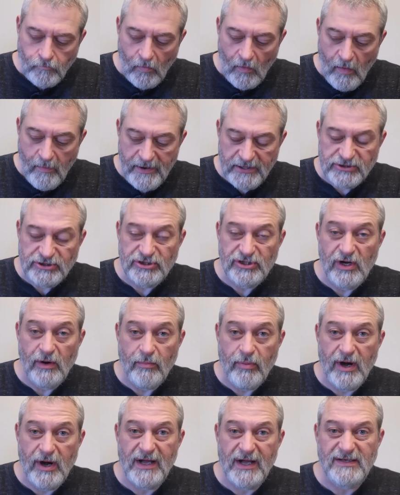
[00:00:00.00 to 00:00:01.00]
So make sure you don't
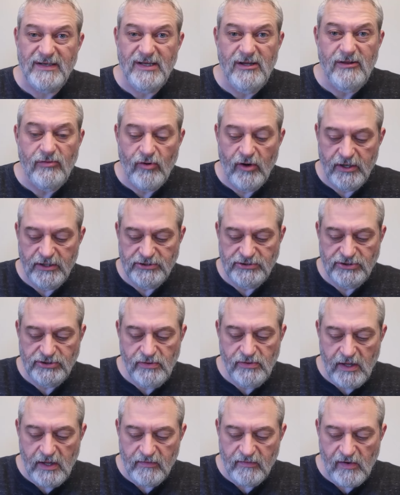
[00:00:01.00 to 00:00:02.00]
break a teeth trying to chew
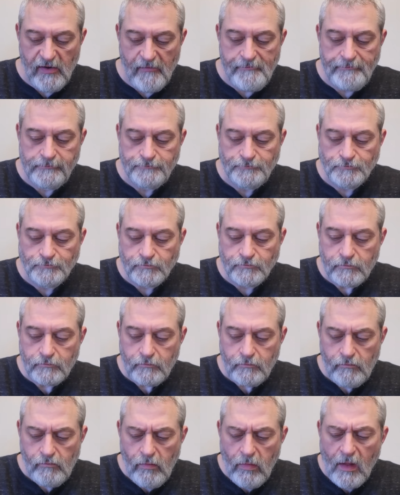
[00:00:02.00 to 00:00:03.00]
that stuff.
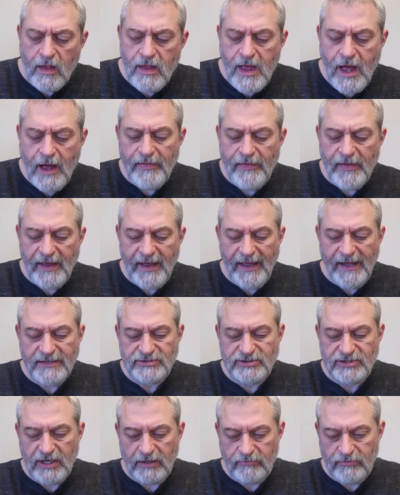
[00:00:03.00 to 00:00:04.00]
Yeah, the edge
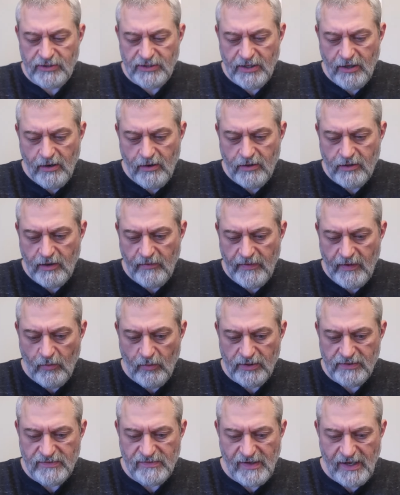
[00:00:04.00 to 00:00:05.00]
got really hard on that
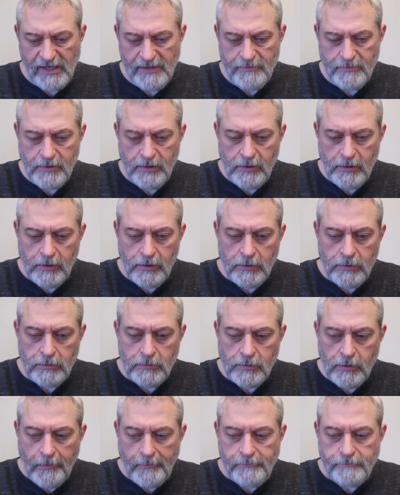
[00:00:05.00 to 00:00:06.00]
one side.
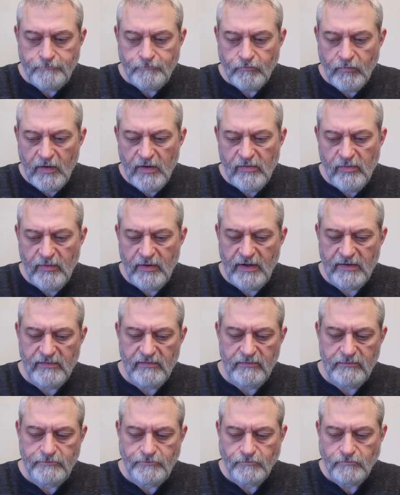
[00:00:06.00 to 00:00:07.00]
This one
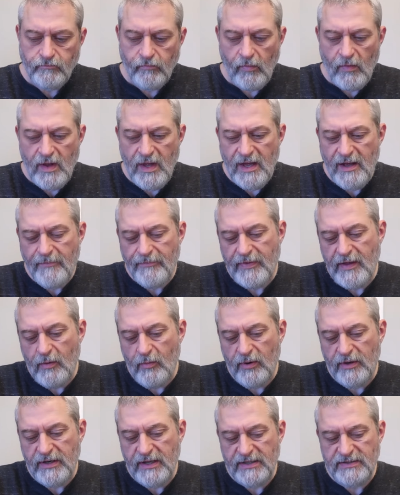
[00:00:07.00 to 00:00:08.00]
doesn't, you know, that
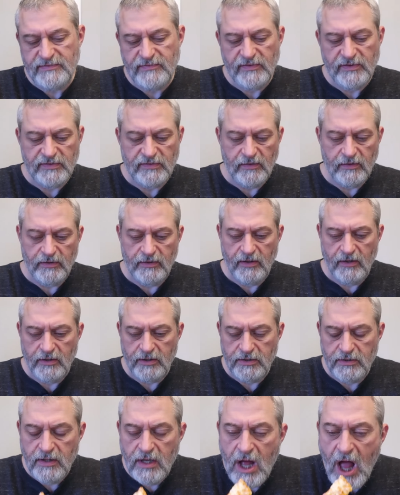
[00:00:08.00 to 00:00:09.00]
one edge feels a little
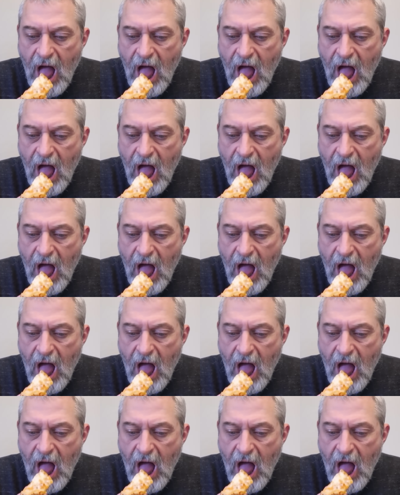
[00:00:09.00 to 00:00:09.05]
hard.